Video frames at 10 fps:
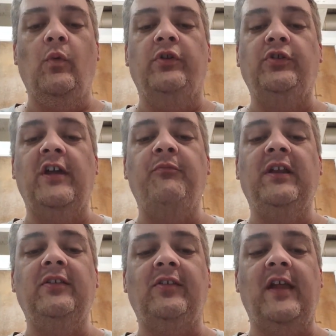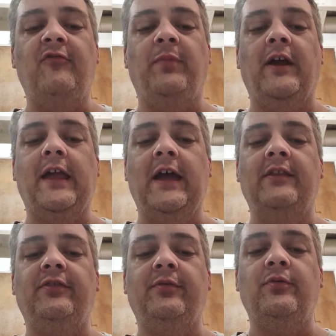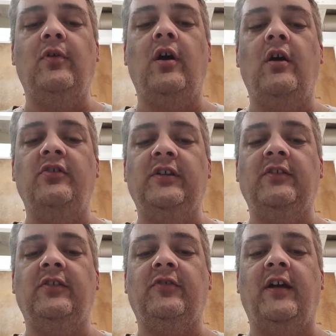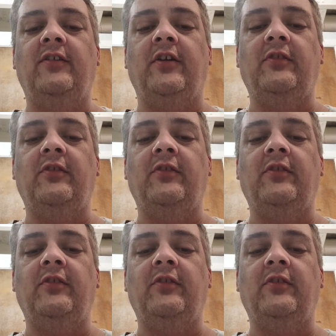Once you have been saved by God through Jesus Christ,